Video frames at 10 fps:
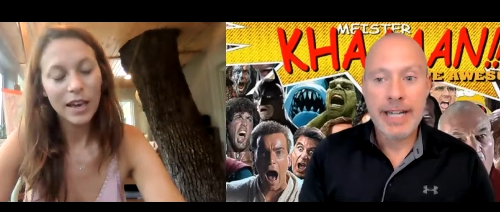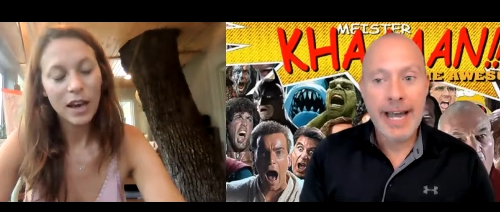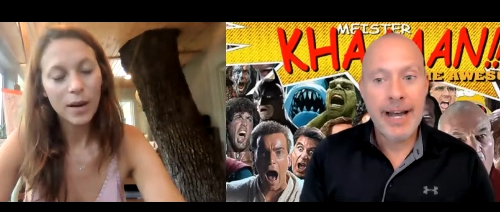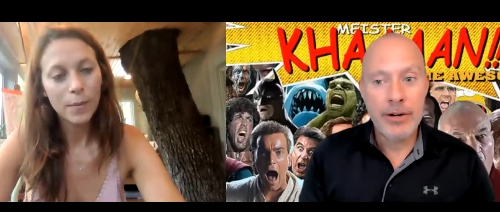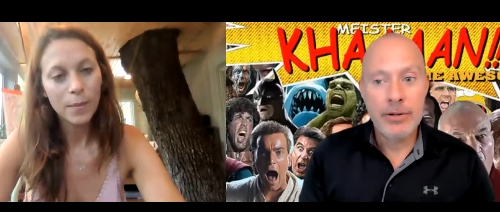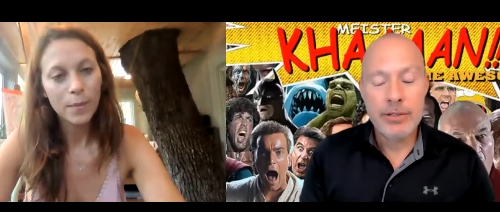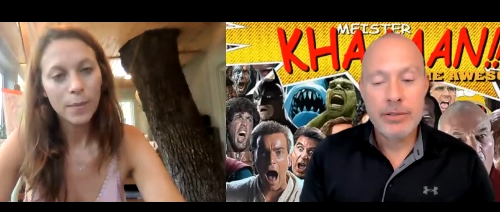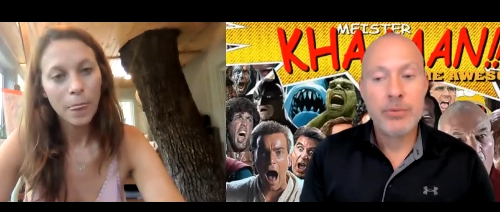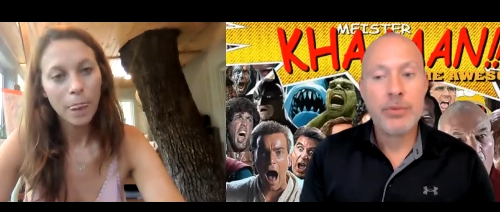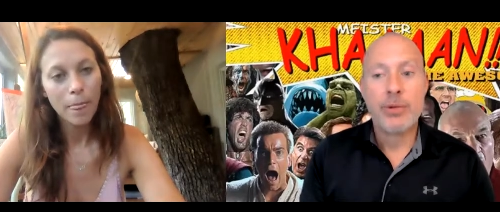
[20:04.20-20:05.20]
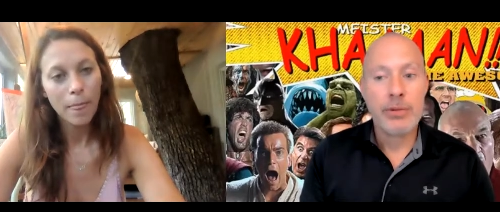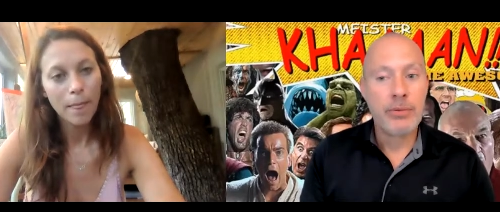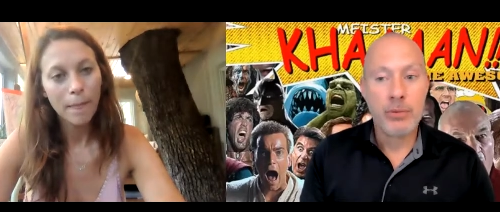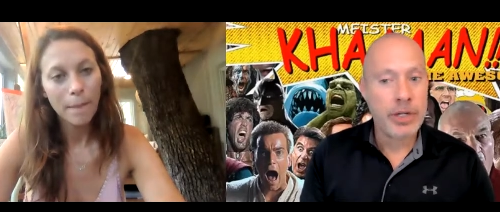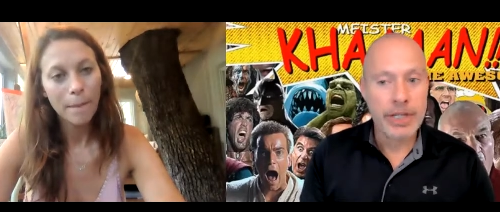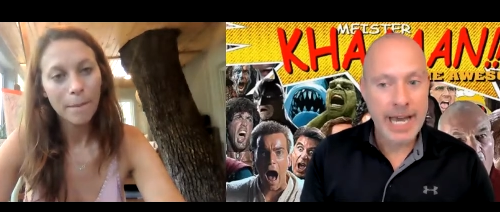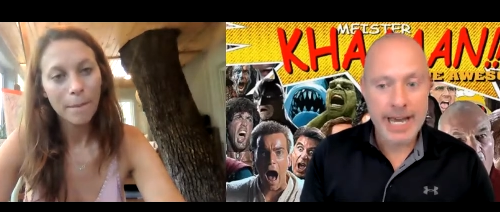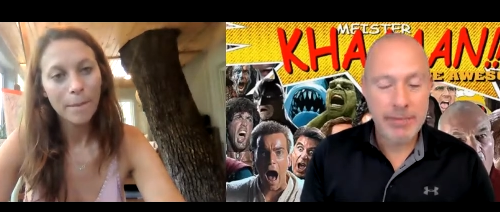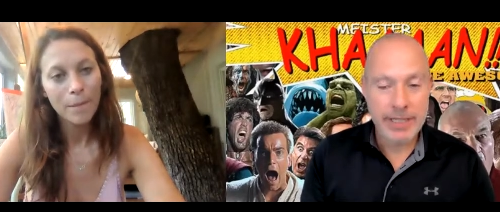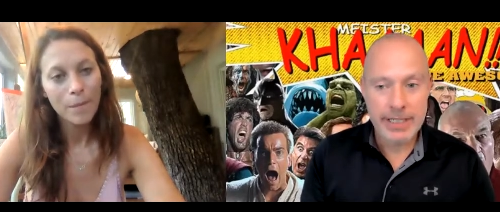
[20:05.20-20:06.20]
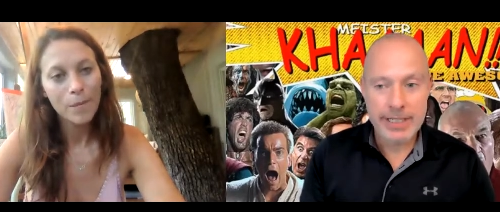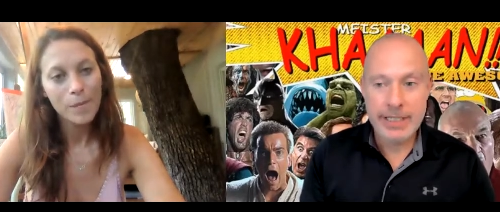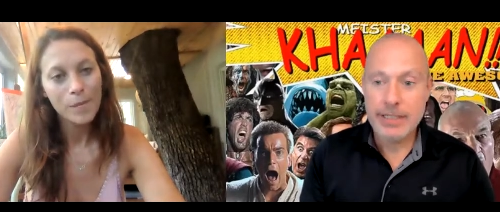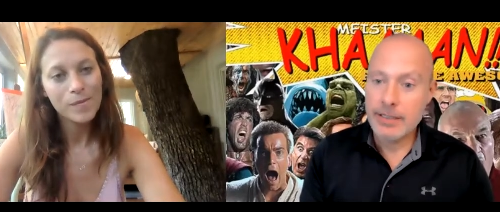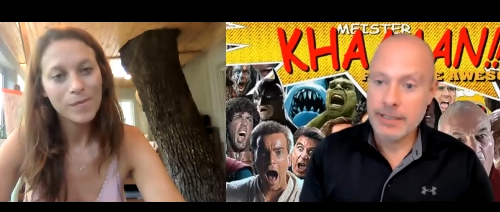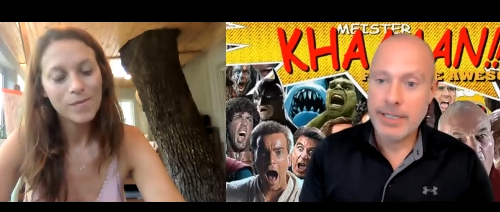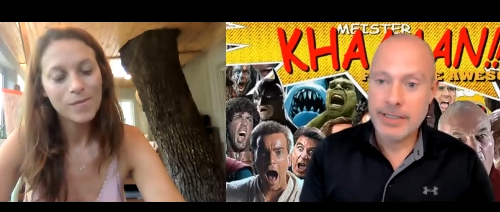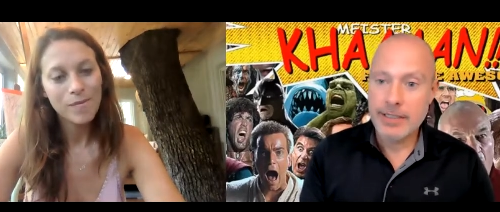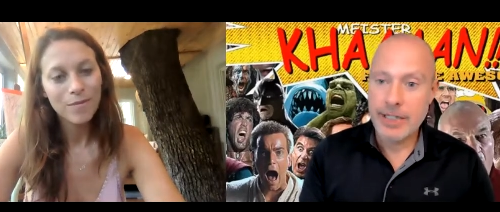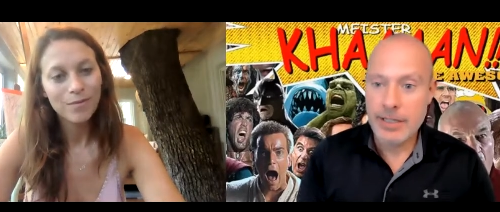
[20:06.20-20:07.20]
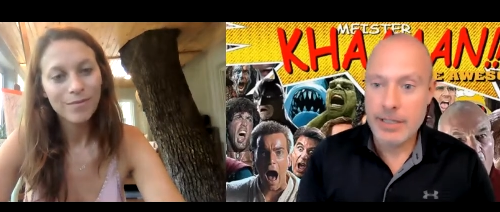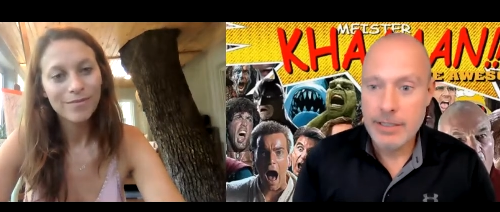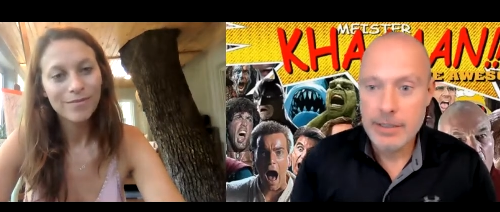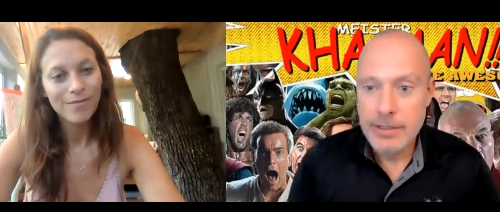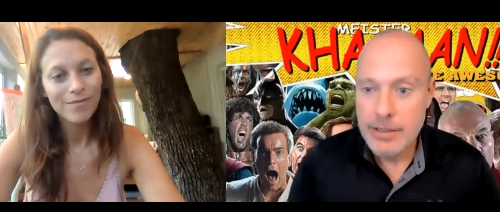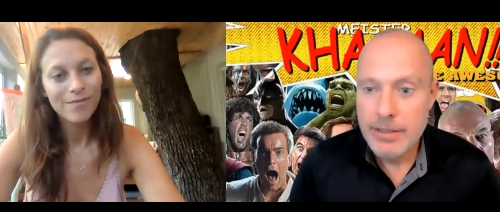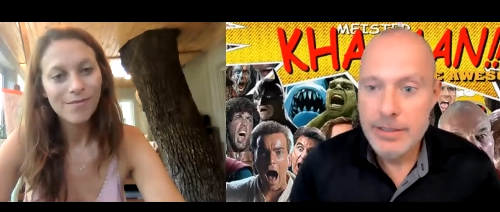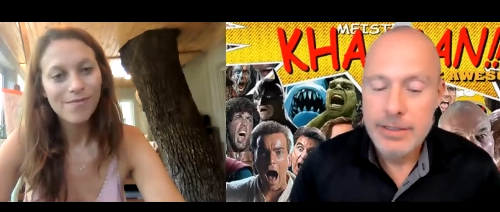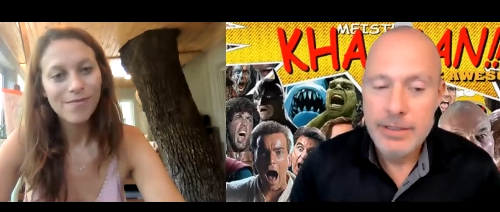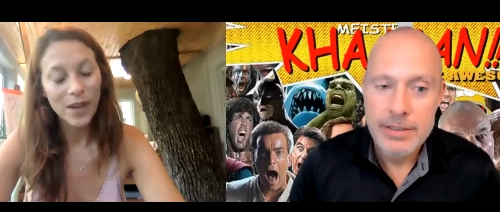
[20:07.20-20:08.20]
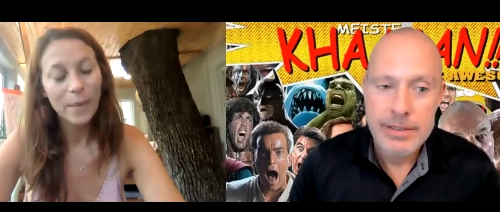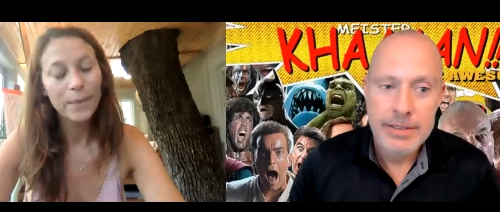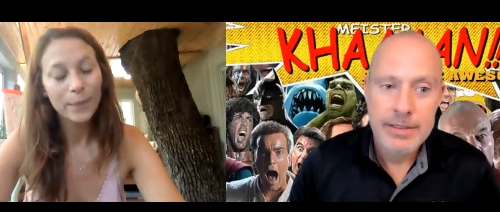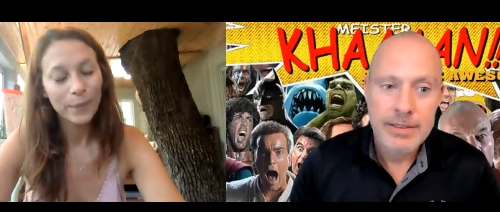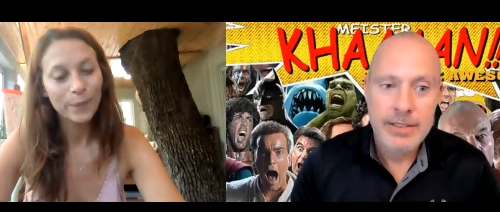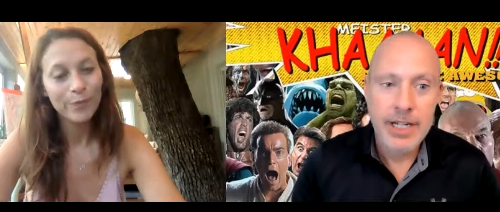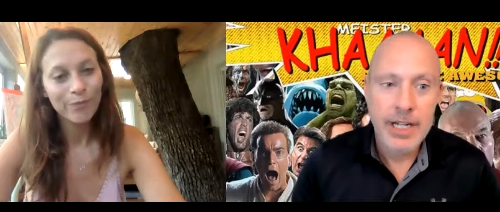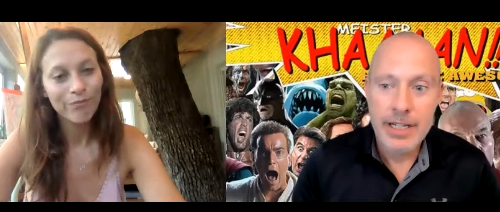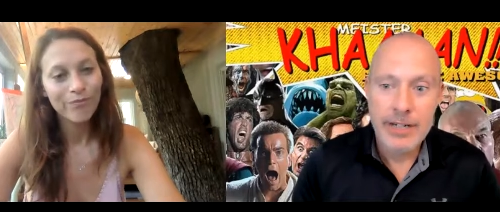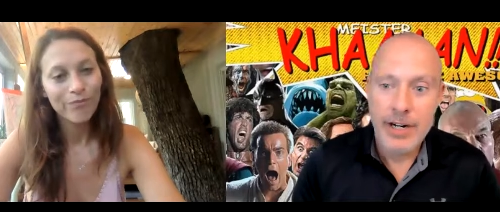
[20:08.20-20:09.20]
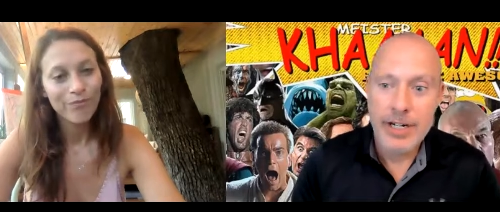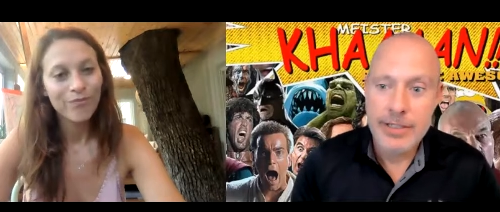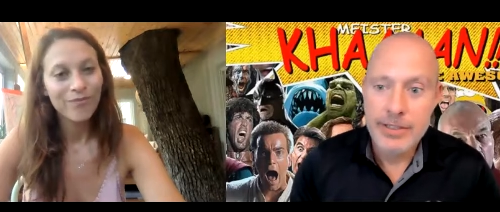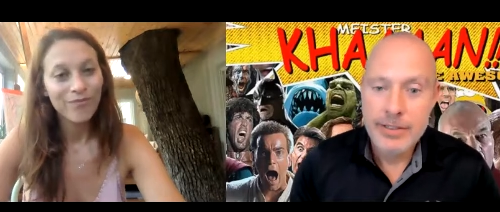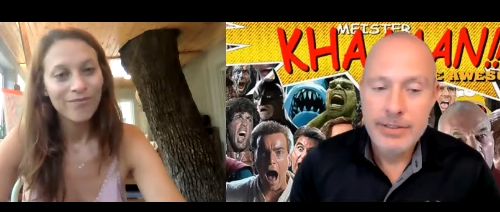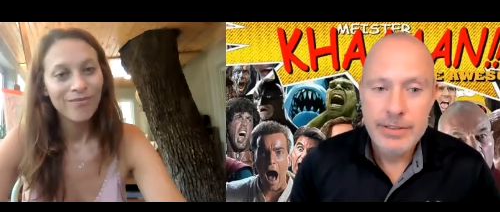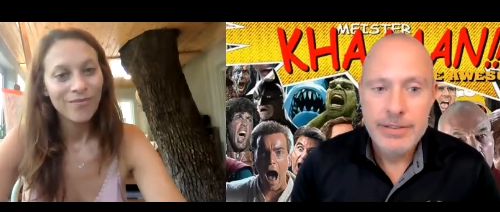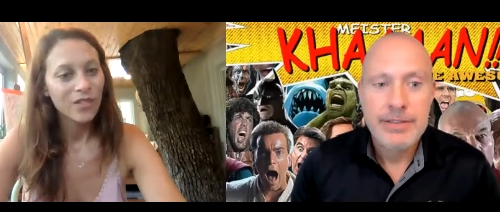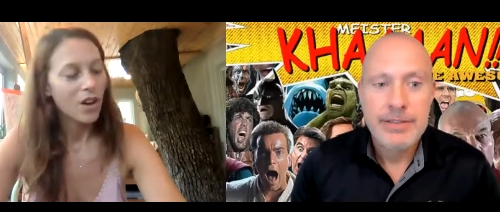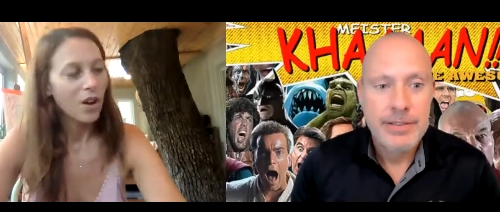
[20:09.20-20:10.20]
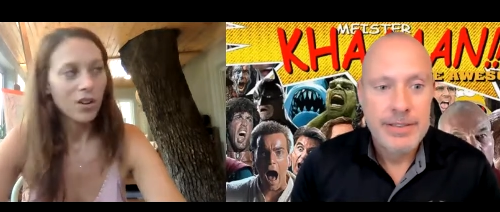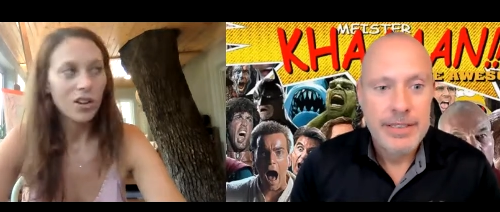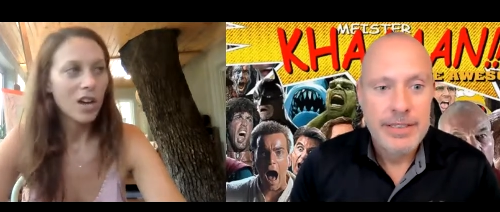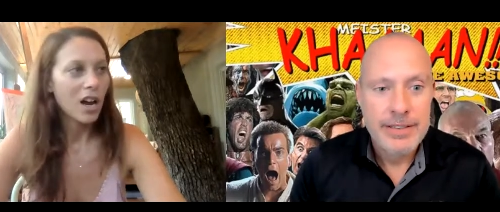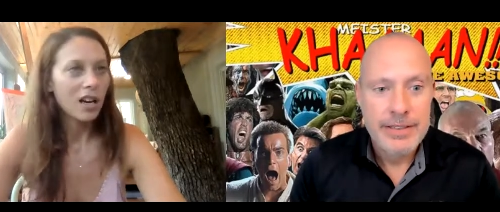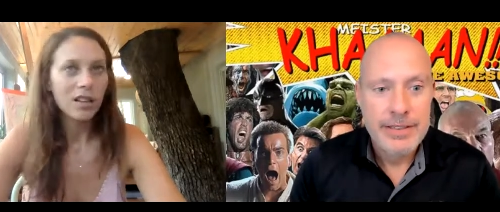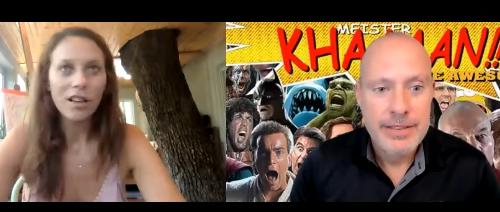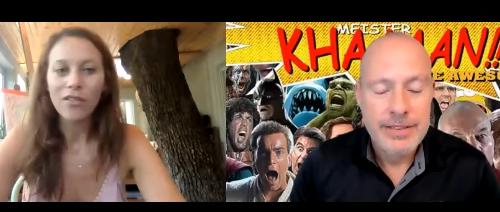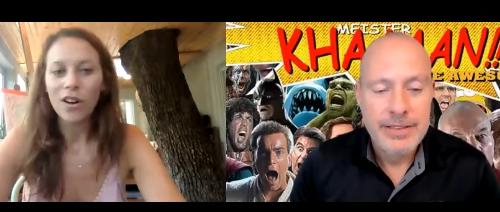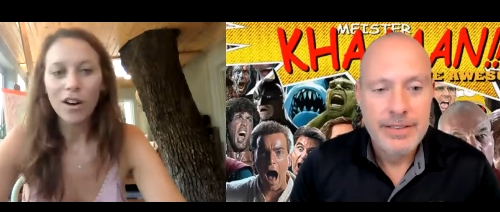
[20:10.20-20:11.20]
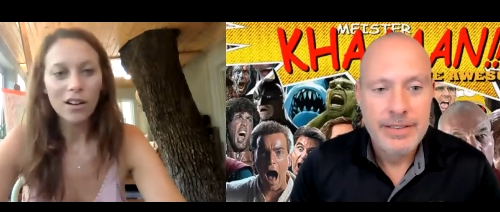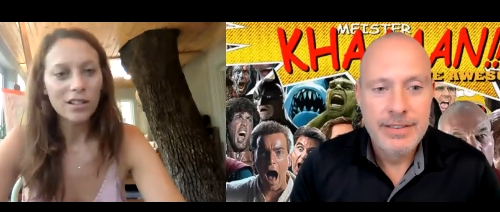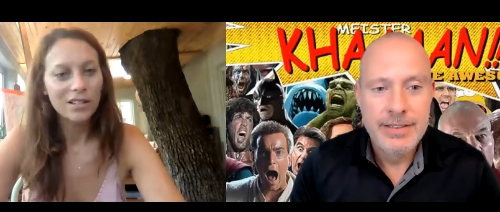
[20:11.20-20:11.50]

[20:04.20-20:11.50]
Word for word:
Speaker 1: yeah. now we're really happy that didn't because now he's Hawk. Yep. You gotta love Hawk.
Speaker 2: Oh, you gotta love Hawk.